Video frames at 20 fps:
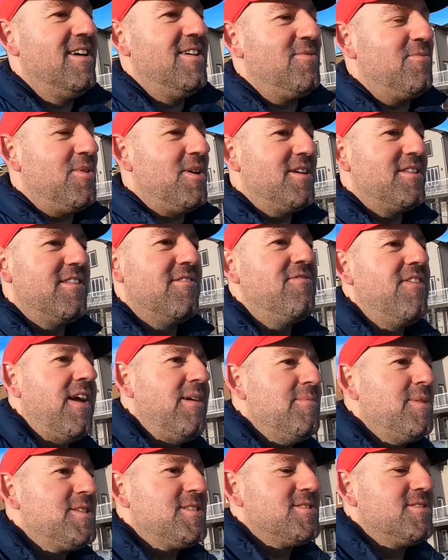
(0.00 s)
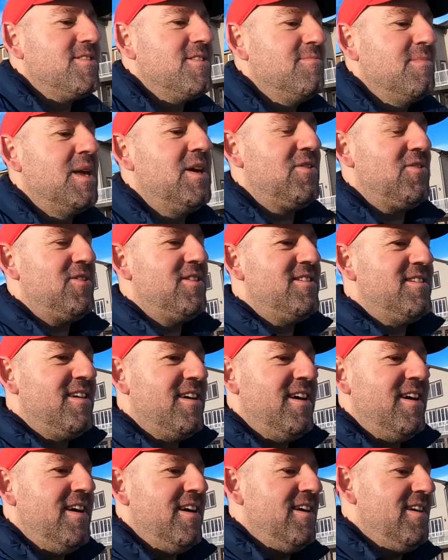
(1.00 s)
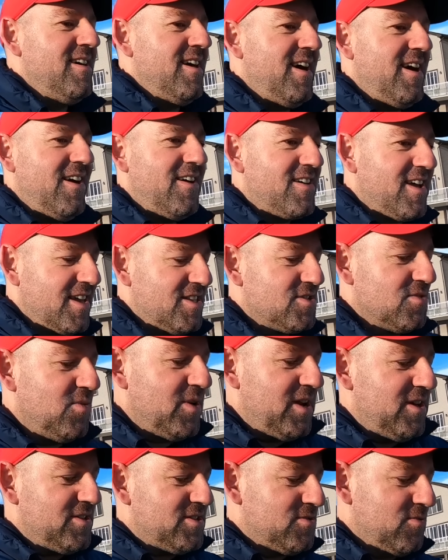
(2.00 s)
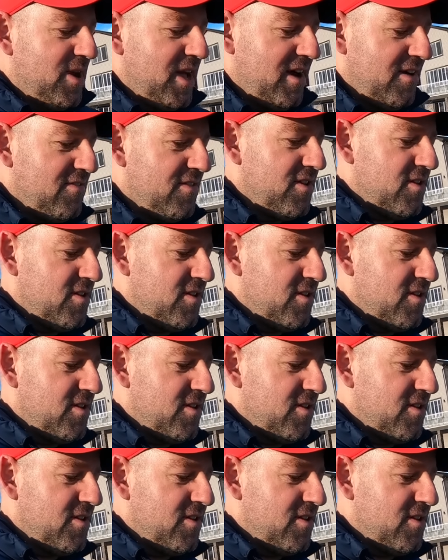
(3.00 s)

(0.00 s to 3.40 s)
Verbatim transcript: one, the famous meal. Uh, okay, so what else do we have?